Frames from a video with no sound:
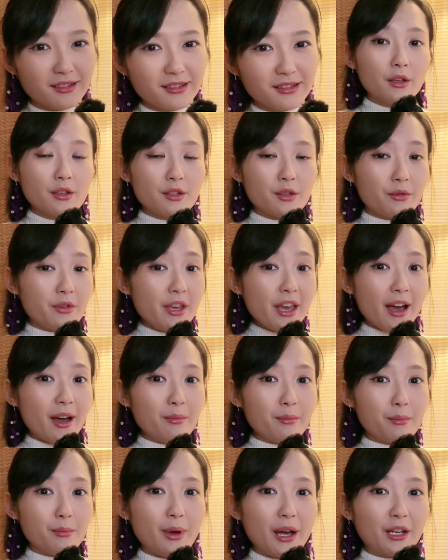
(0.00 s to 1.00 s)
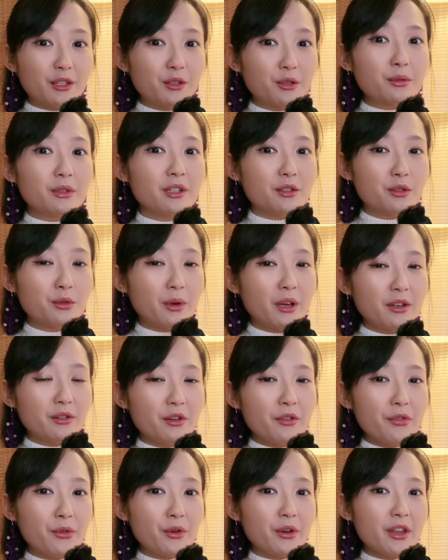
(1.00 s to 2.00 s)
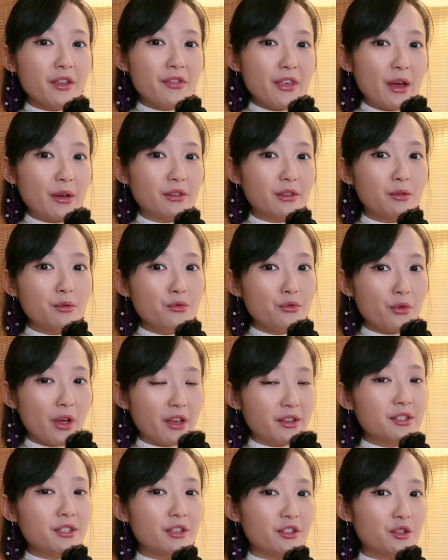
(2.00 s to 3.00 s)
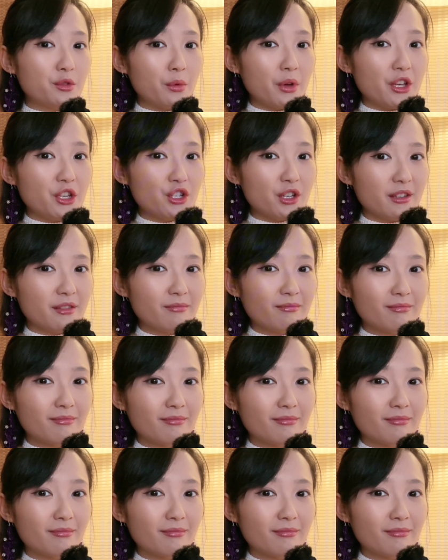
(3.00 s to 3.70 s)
So yeah, back to the 230,000 yuan situation.